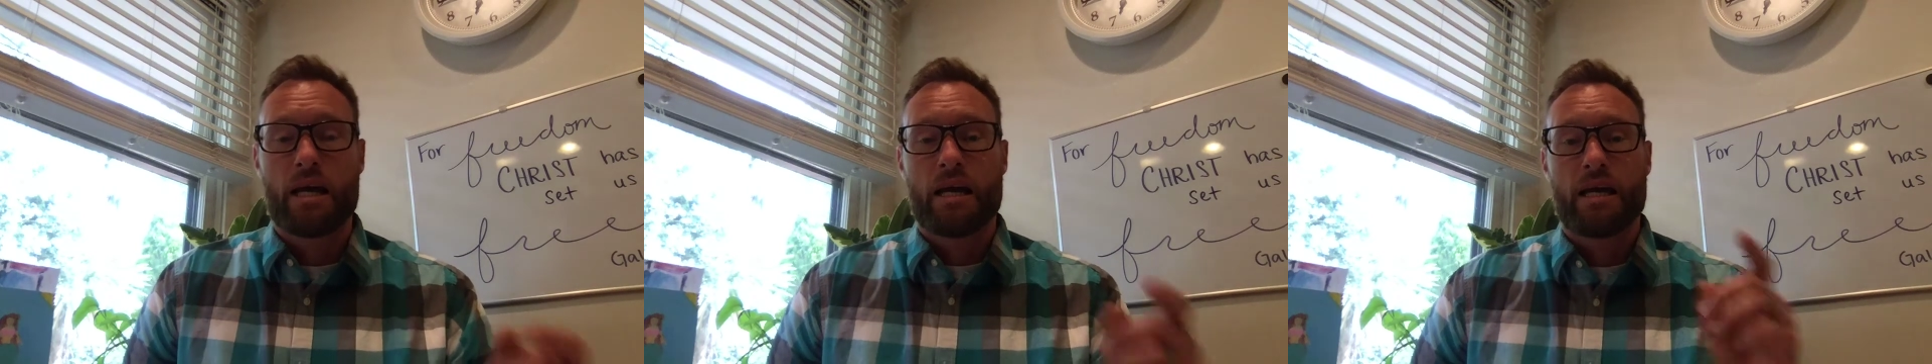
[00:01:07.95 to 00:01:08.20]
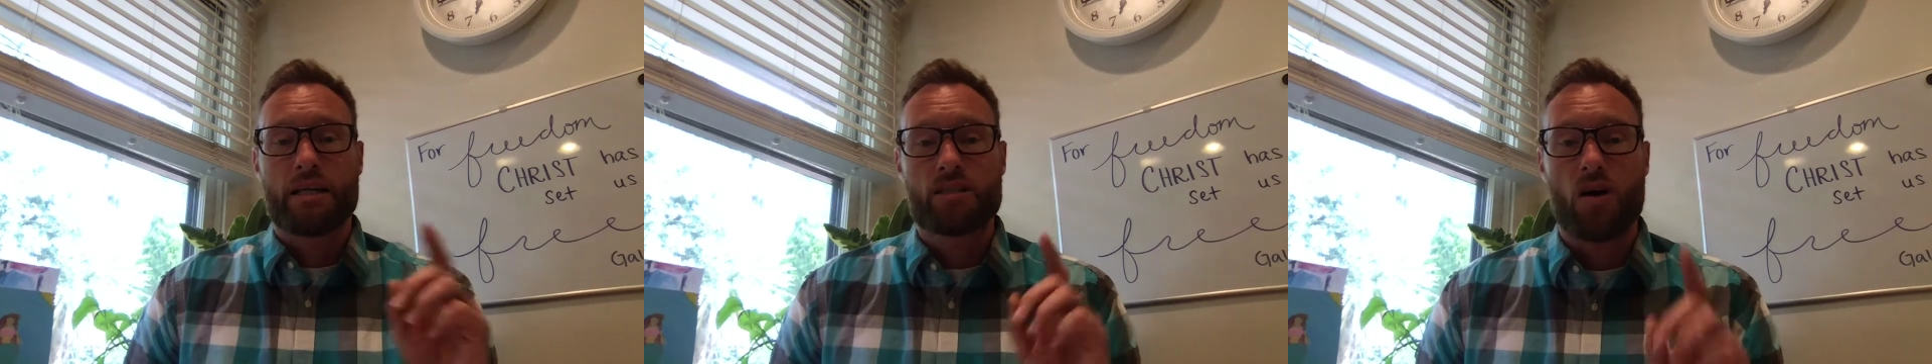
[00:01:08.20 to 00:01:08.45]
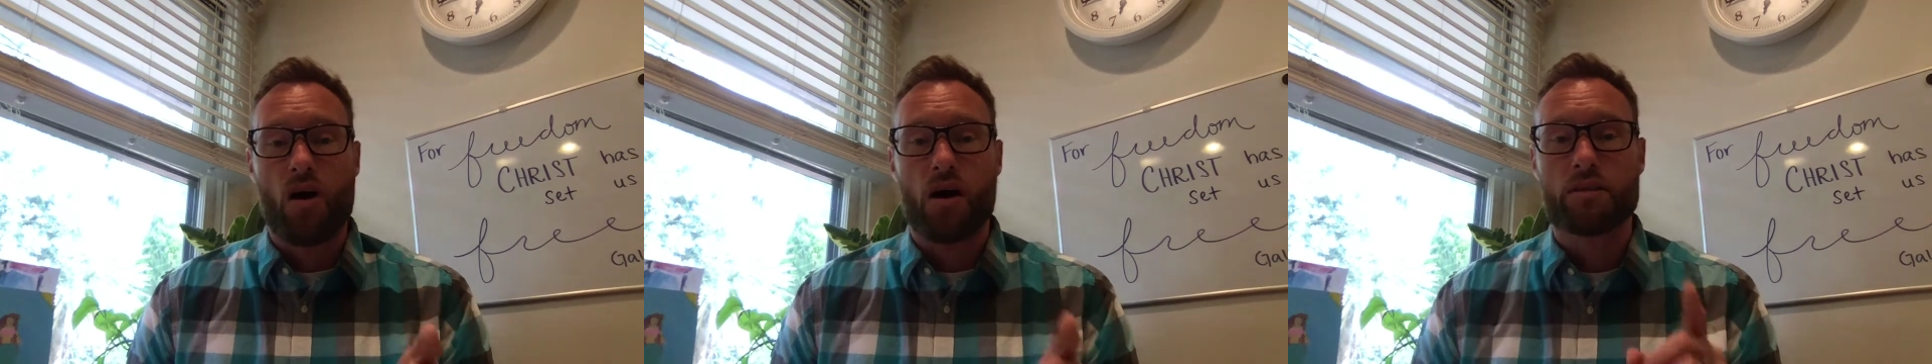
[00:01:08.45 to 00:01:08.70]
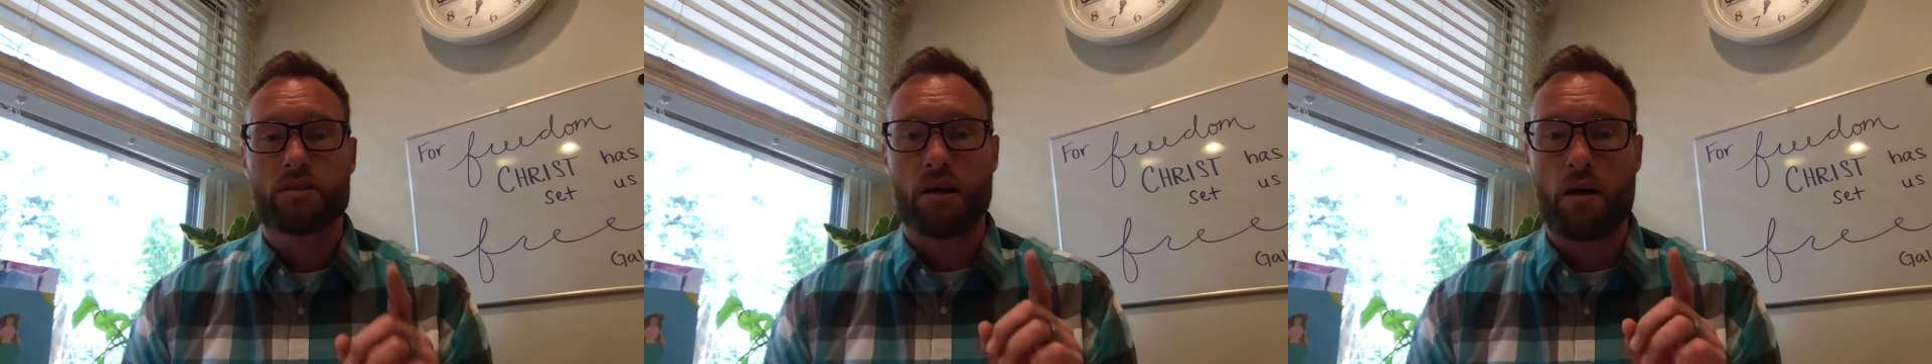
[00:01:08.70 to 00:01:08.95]
he
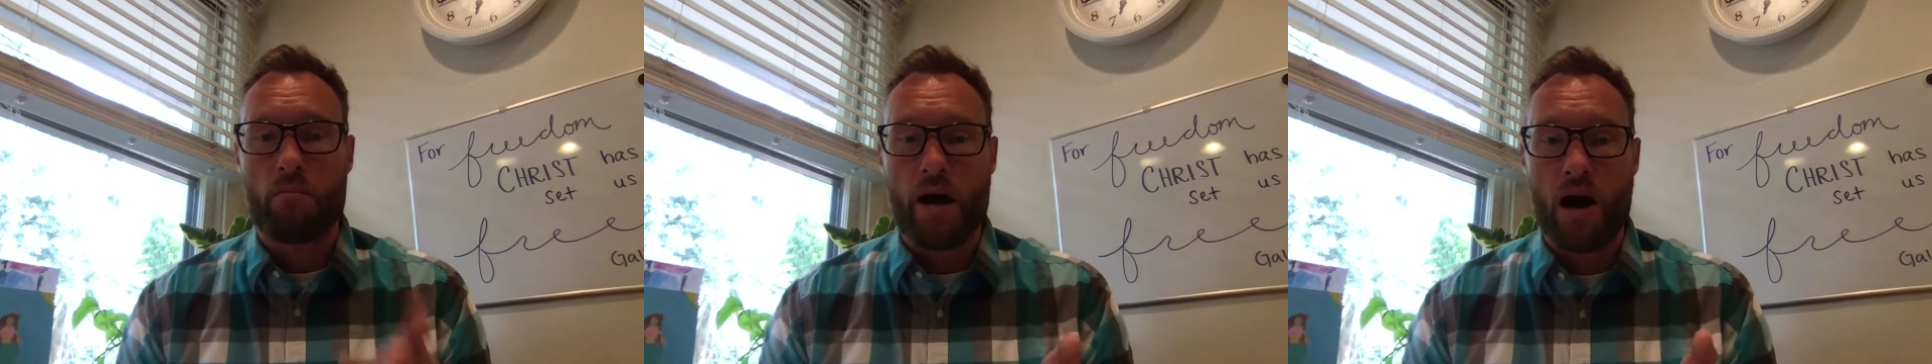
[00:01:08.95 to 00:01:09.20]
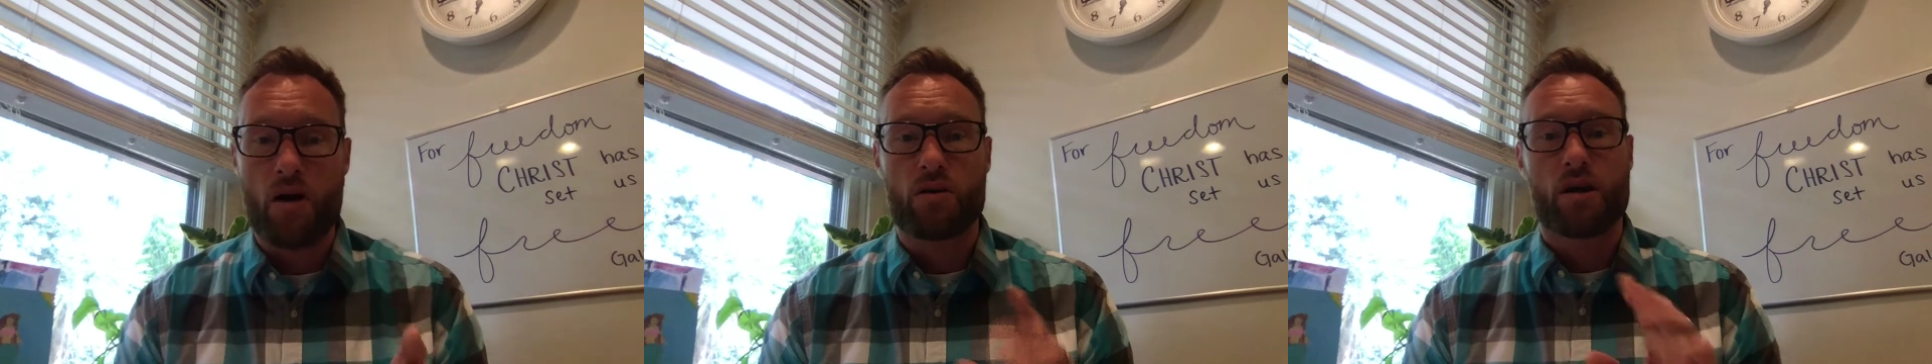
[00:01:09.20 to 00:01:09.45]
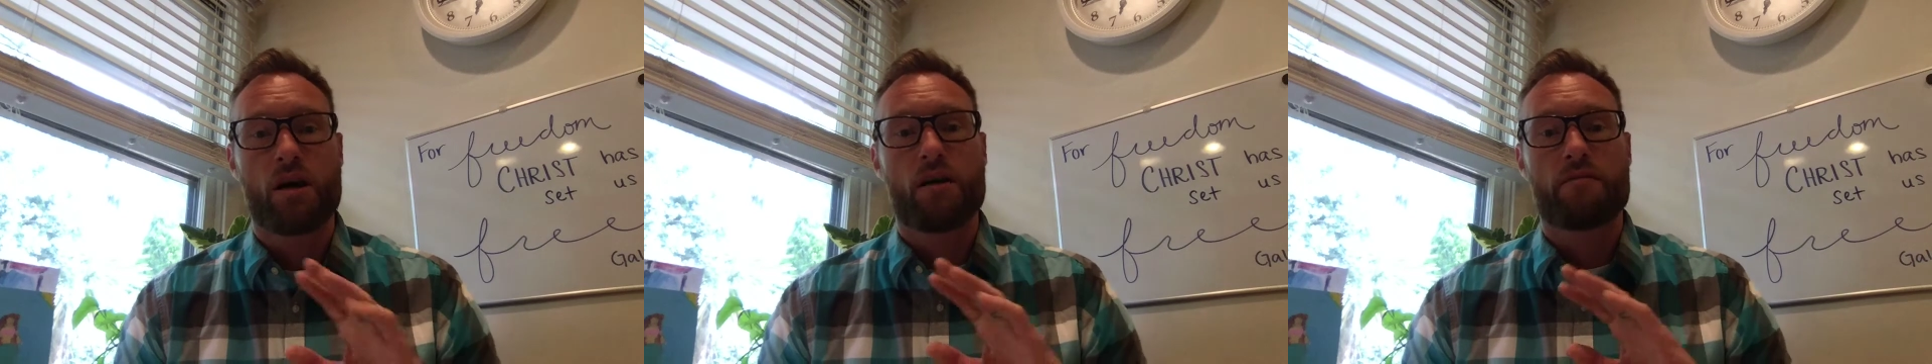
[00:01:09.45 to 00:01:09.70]
talks about